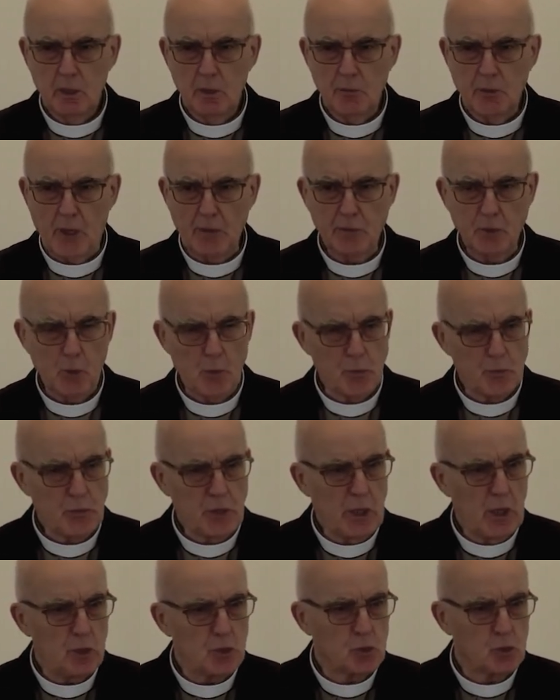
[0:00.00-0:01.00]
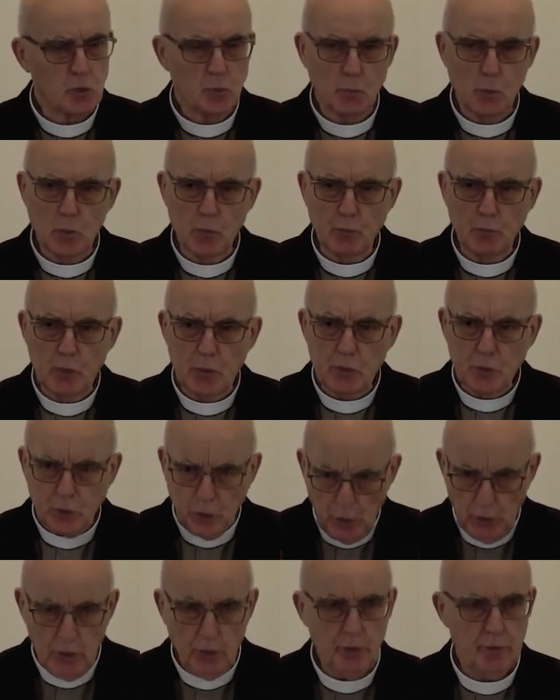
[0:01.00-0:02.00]
that our nation would
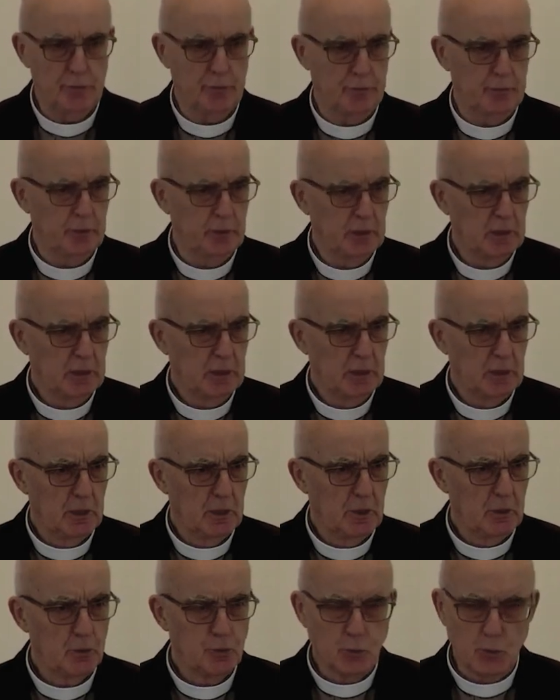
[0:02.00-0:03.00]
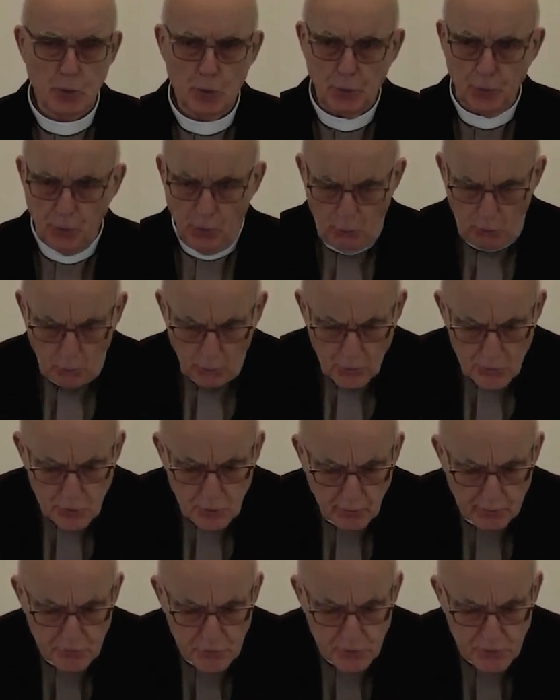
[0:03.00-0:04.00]
return to the laws
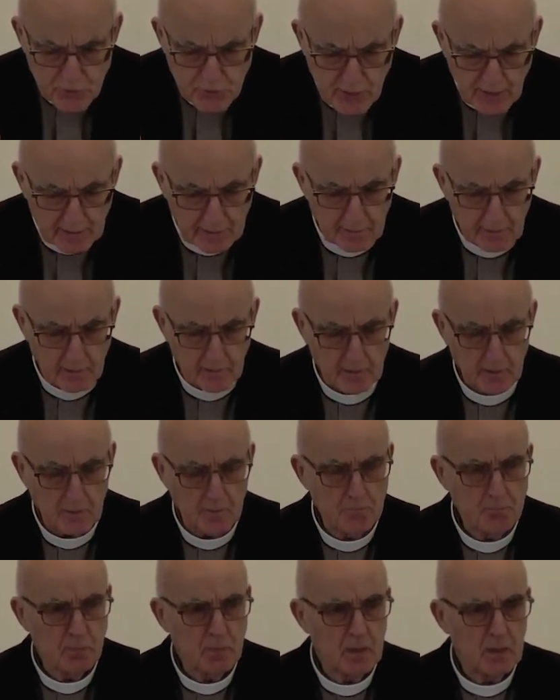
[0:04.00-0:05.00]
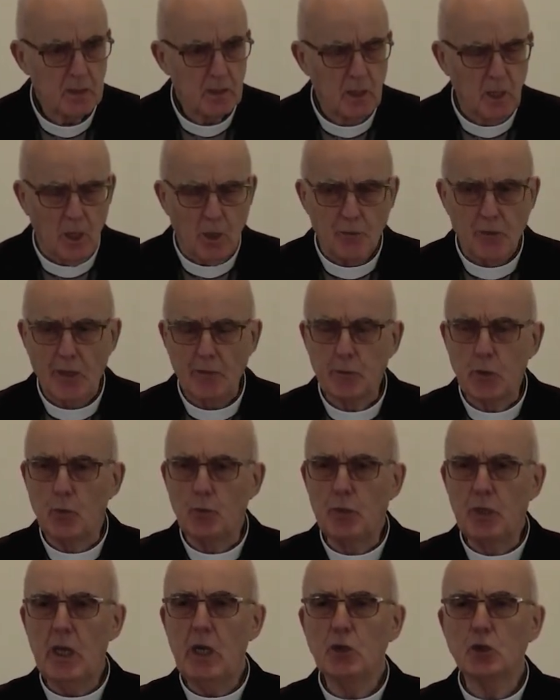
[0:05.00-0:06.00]
of Sinai, that
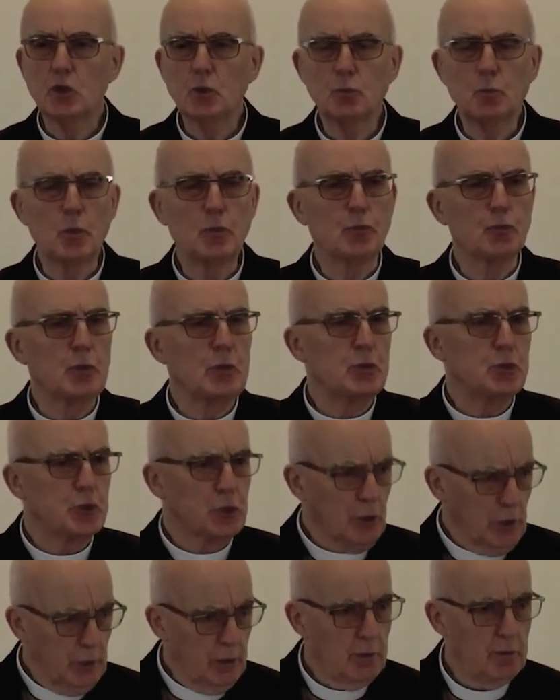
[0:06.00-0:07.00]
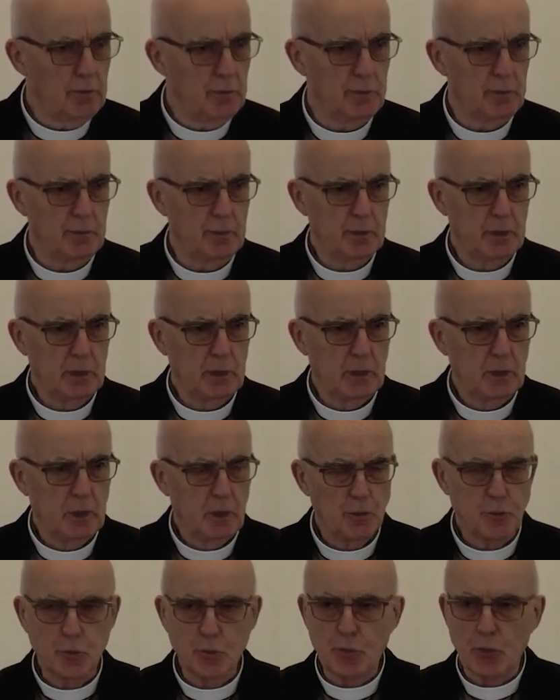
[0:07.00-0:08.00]
our nation would return
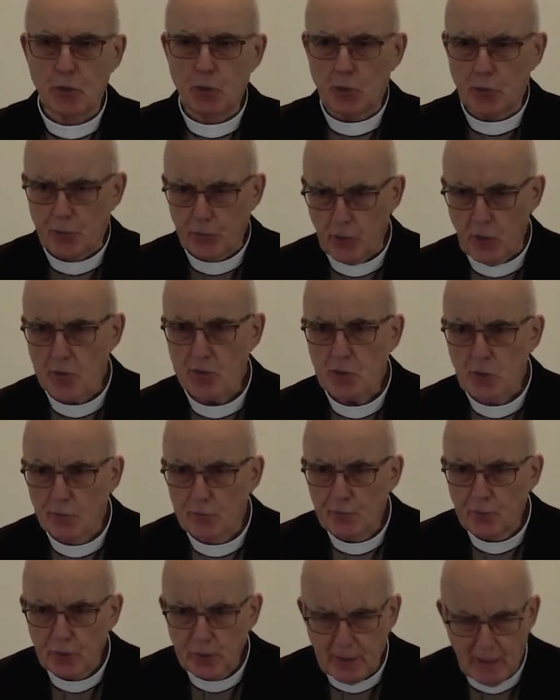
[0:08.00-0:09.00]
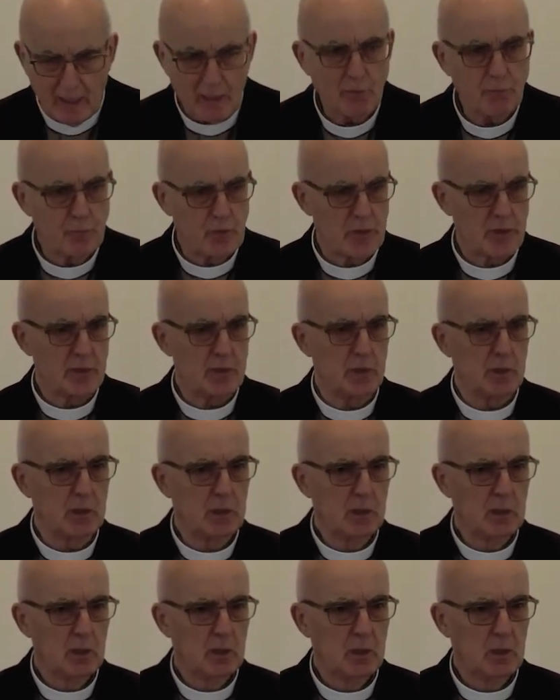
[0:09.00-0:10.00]
to the cross of Calvary,
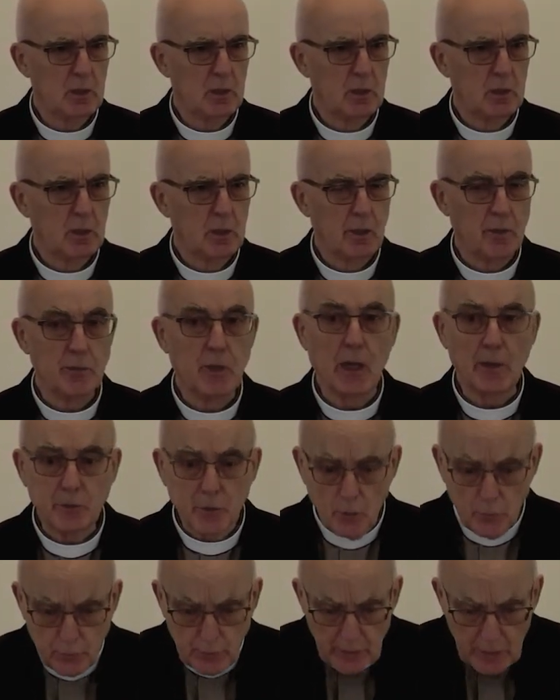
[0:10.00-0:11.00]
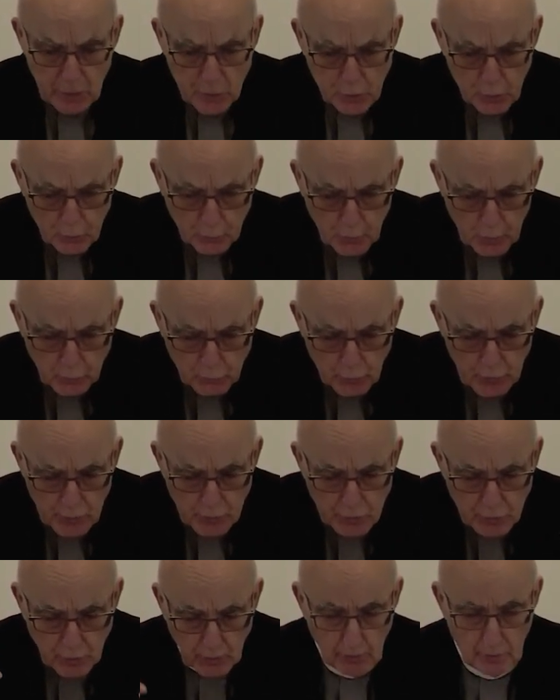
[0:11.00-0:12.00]
that our nation would
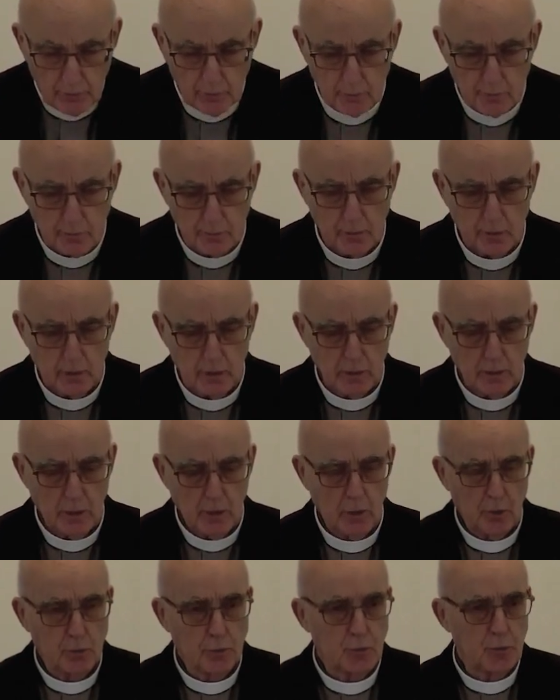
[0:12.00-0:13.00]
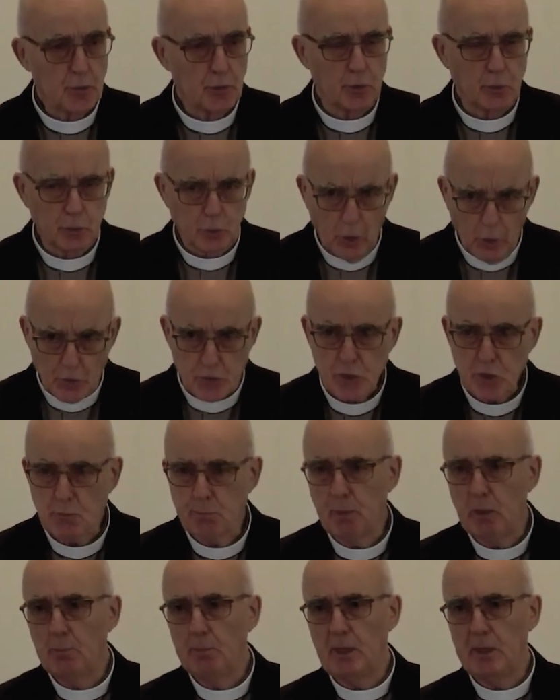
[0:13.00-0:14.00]
return to the
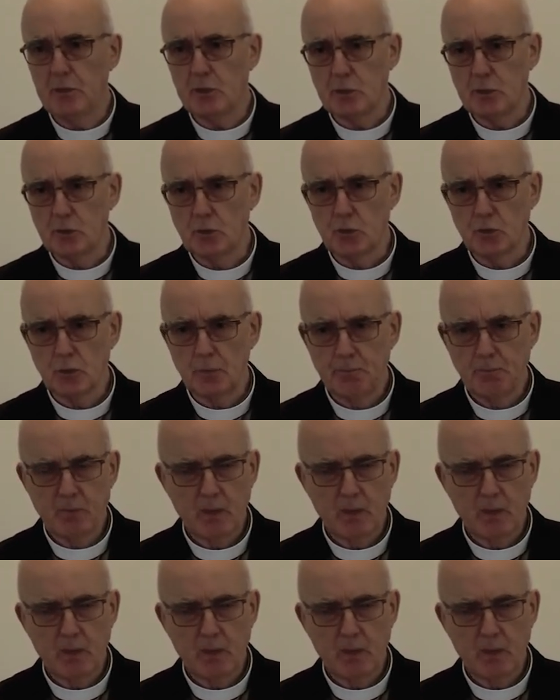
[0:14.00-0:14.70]
gospel message